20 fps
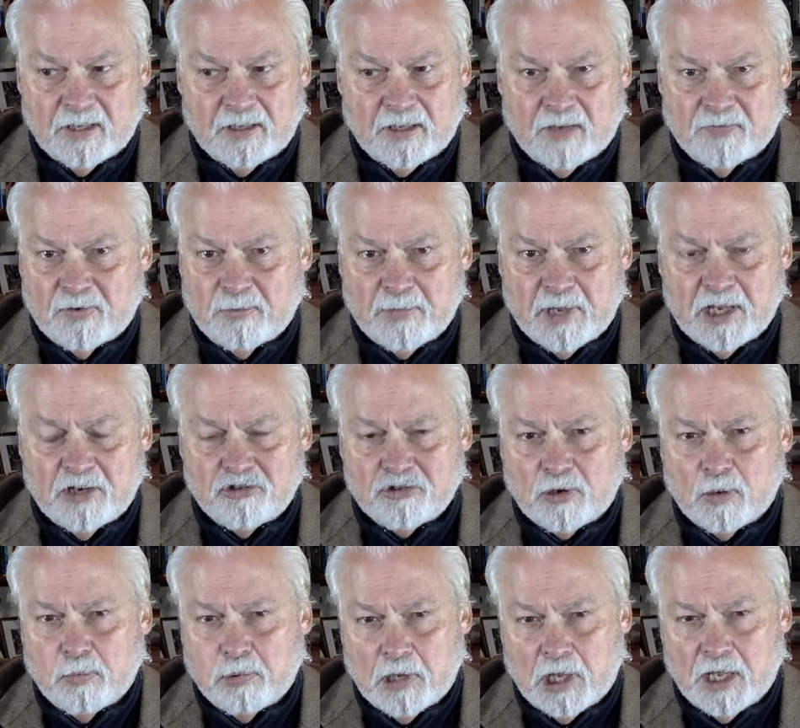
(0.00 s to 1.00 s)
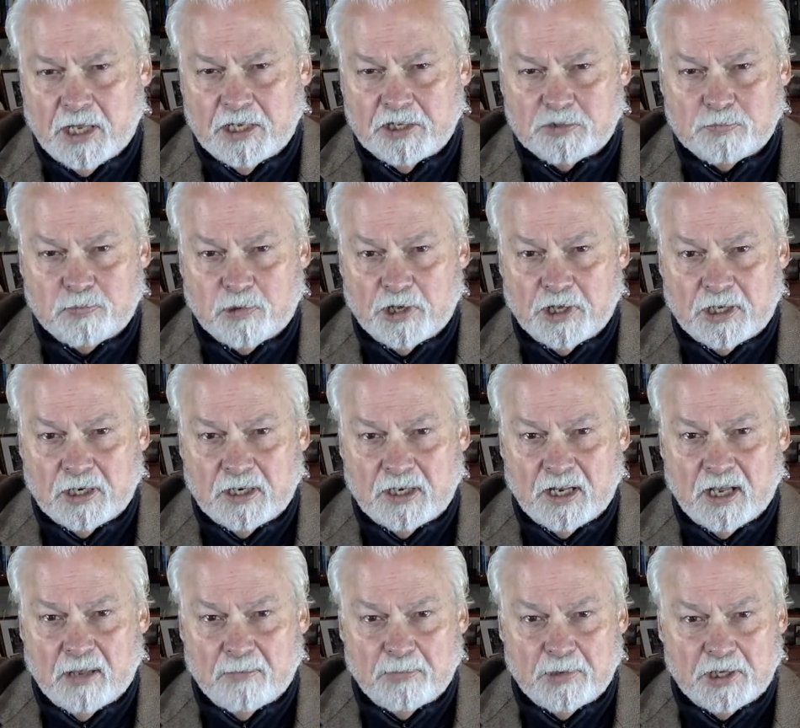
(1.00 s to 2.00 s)
of a major appliance breaking
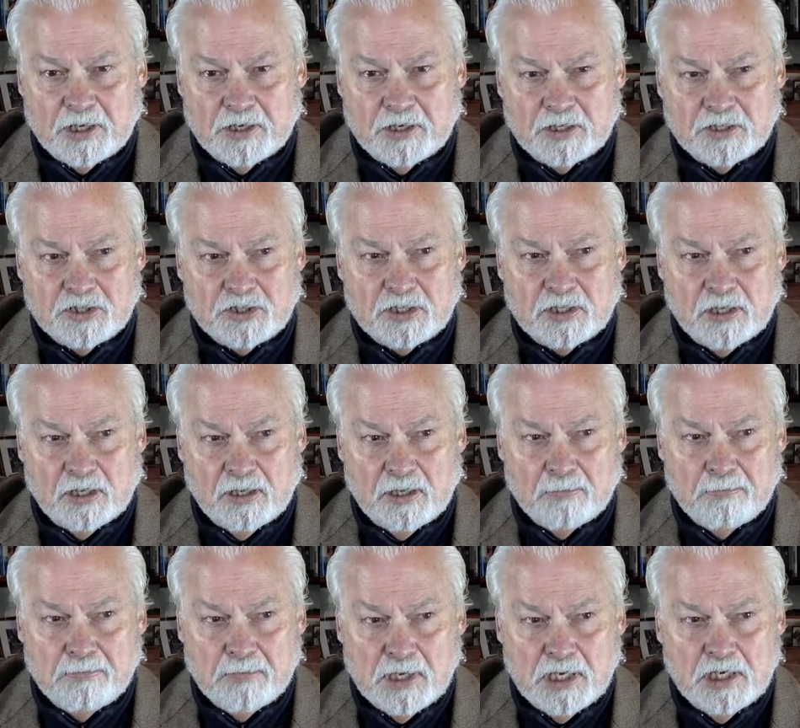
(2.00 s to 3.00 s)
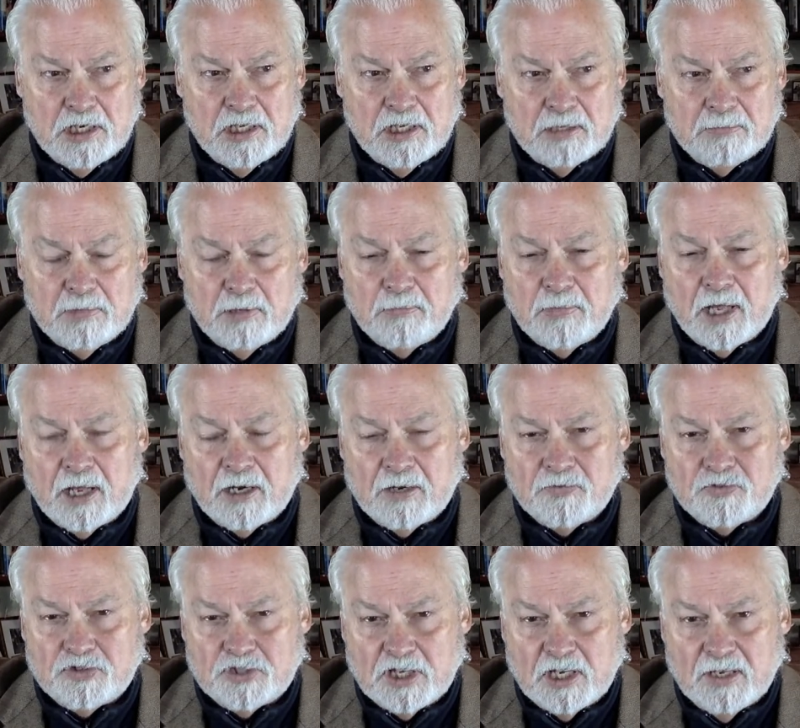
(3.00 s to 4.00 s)
down because the medium amount
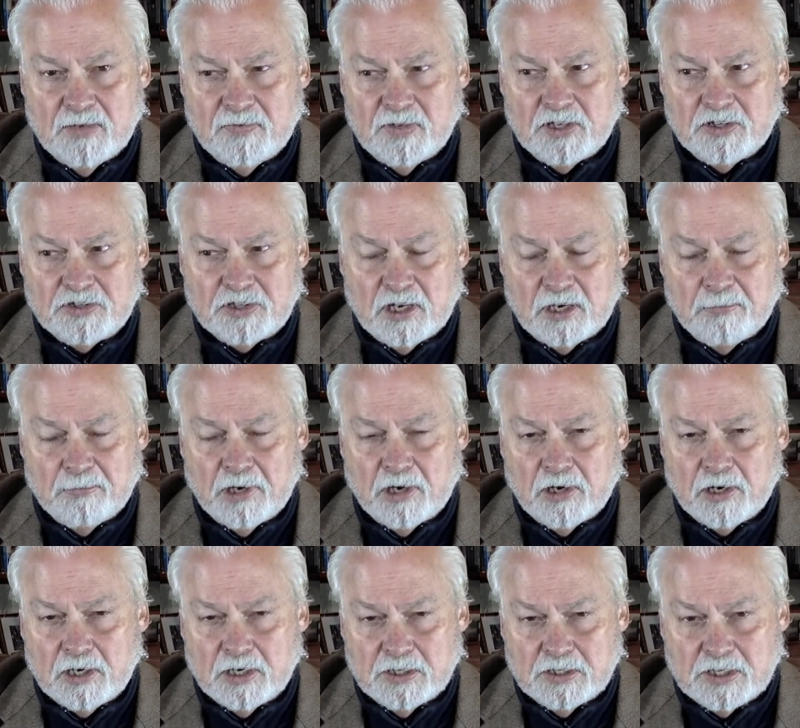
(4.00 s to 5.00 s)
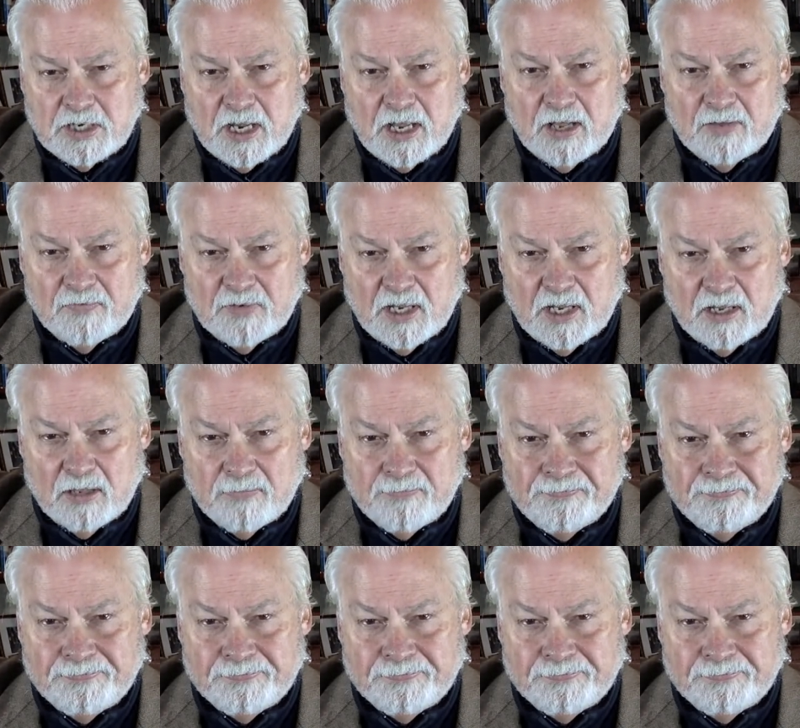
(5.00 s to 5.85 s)
of savings that Americans have now